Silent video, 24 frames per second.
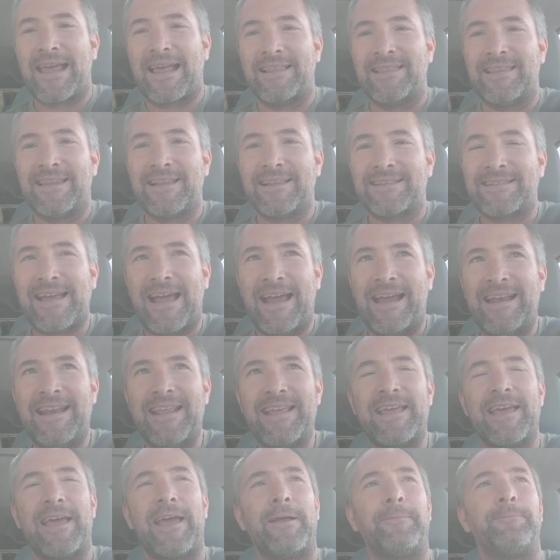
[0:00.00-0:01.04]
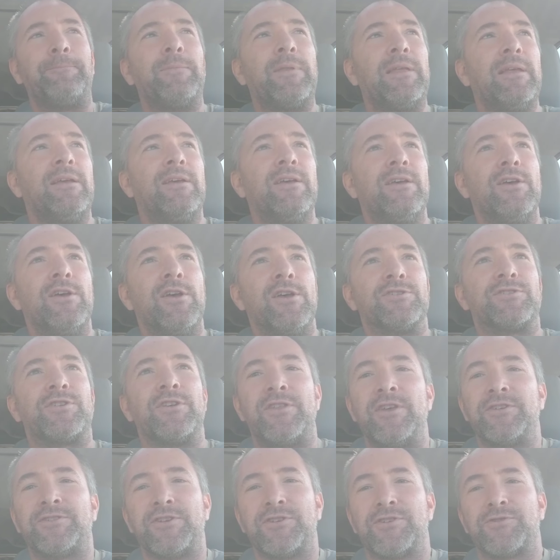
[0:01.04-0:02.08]
a little tiny gain. So
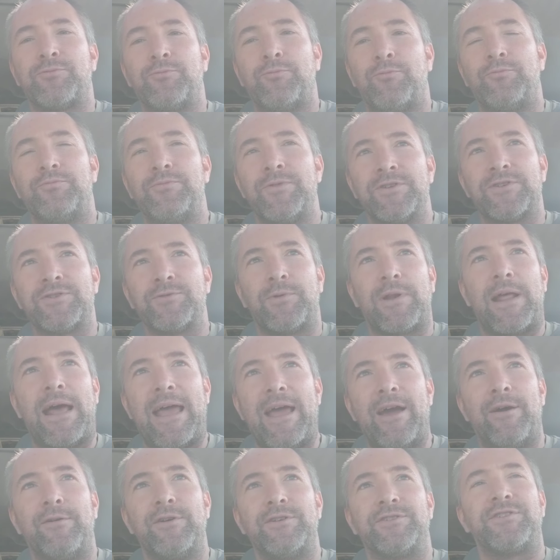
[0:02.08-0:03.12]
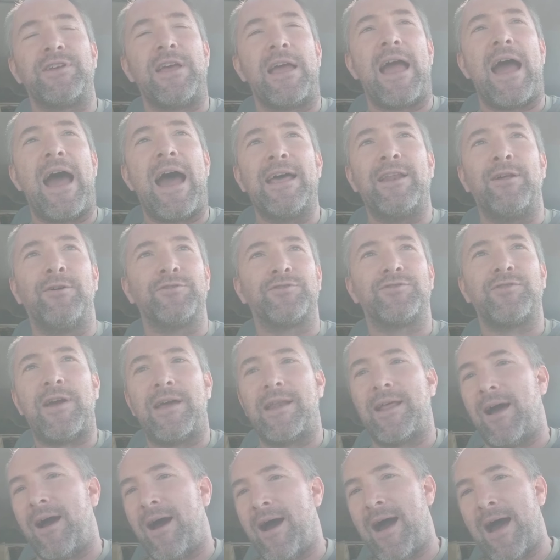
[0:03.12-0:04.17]
this is this is what I always say. I don't try
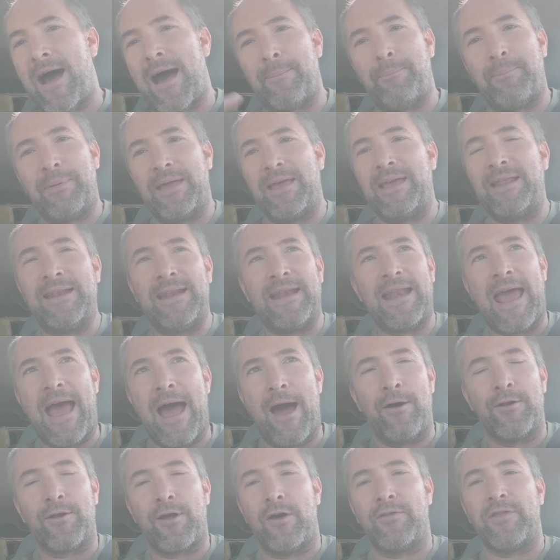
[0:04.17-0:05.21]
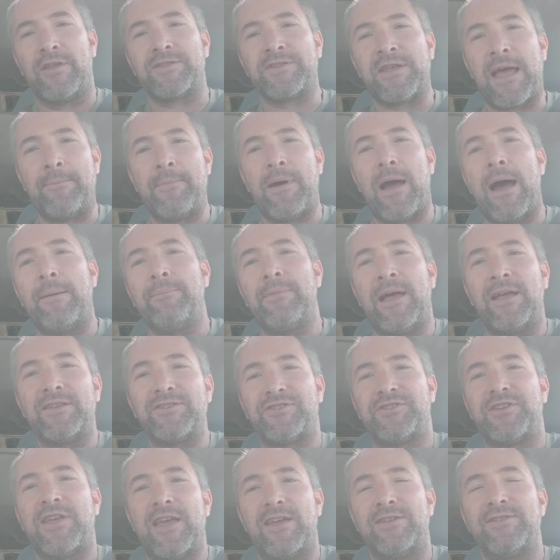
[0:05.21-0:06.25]
to hop in and out all the time. I'm not
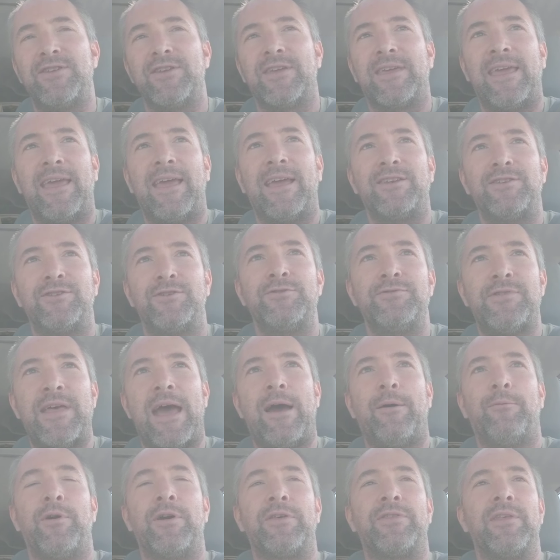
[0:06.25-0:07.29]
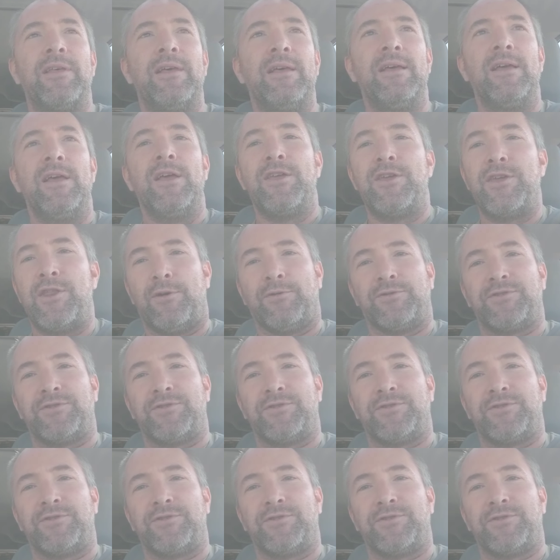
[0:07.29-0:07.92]
saying you can't do that with you know